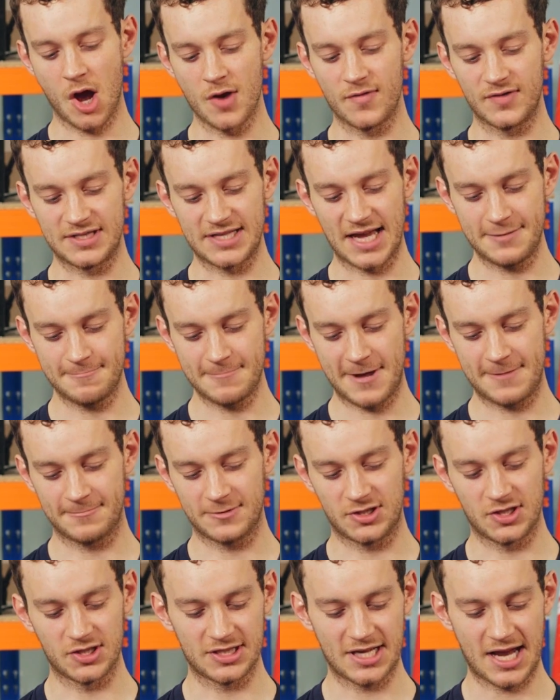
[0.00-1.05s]
Overtake
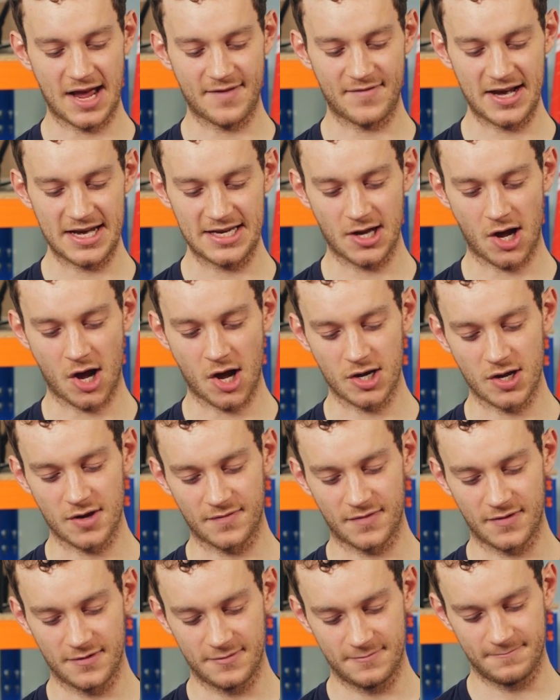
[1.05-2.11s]
Mips doesn't have any kind
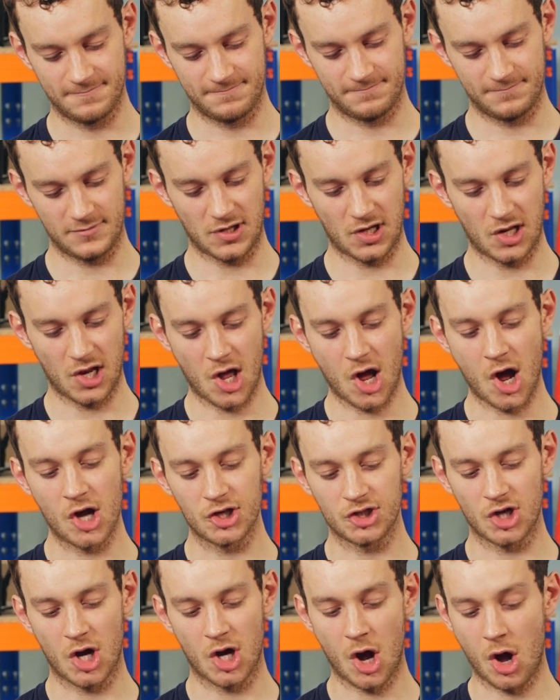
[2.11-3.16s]
of
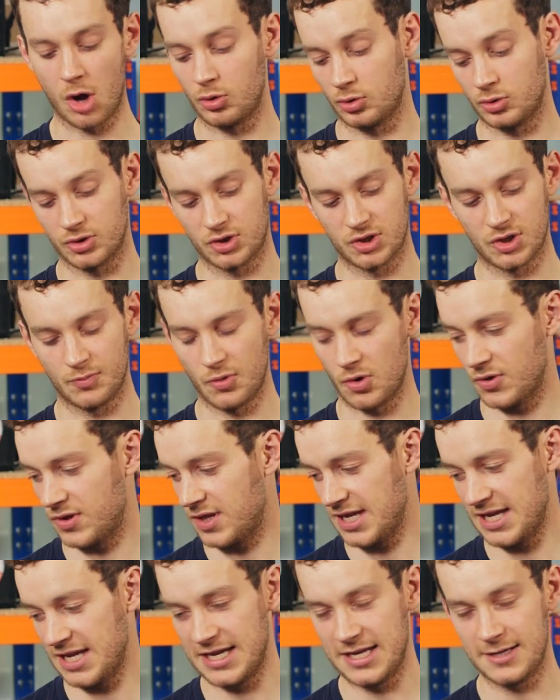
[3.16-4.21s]
large holes to put
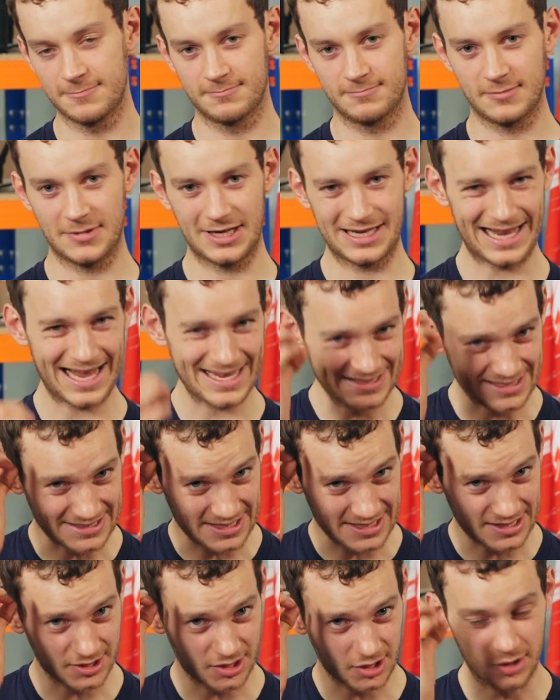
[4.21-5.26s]
the glasses
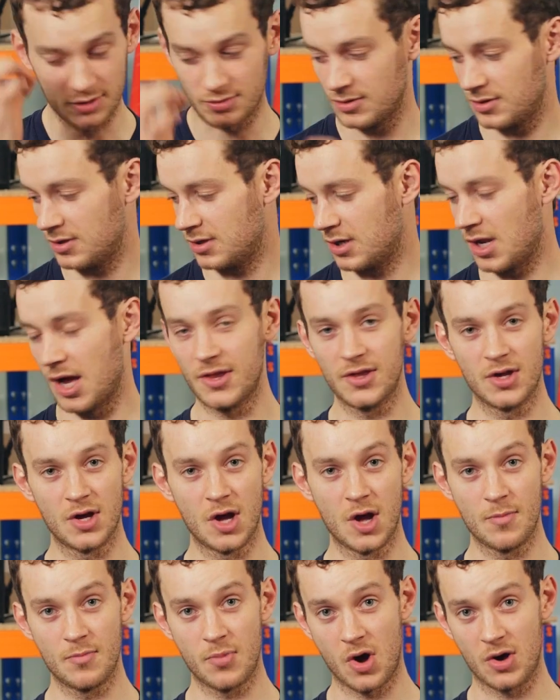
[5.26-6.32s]
into, like
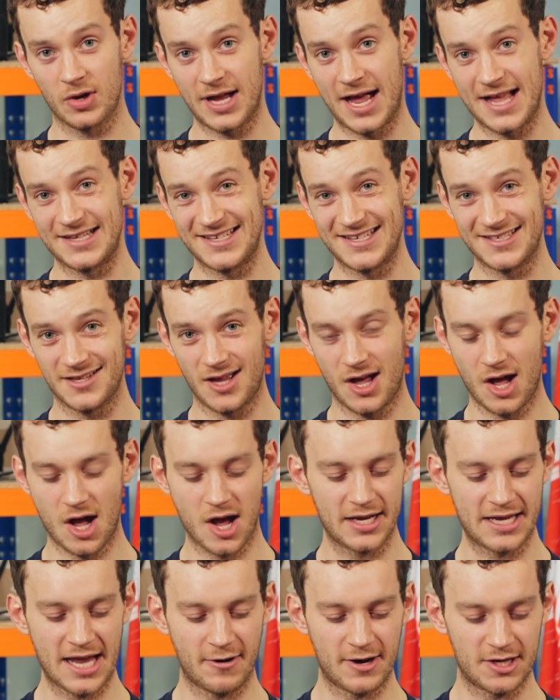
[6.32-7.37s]
the POC has its
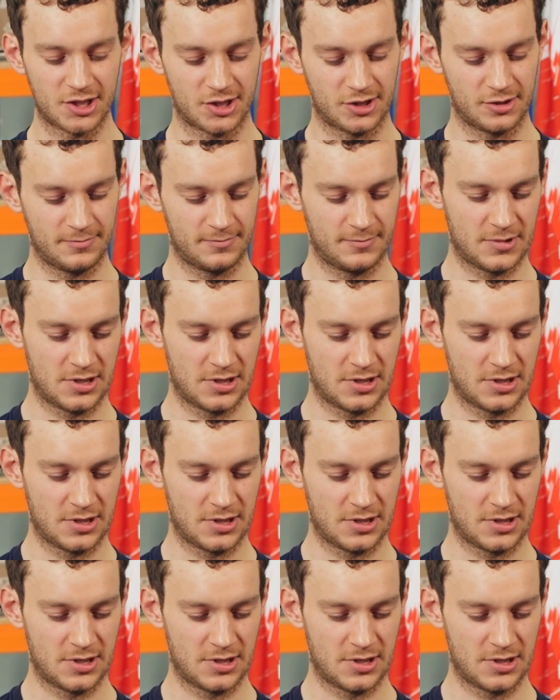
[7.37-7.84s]
eye garage.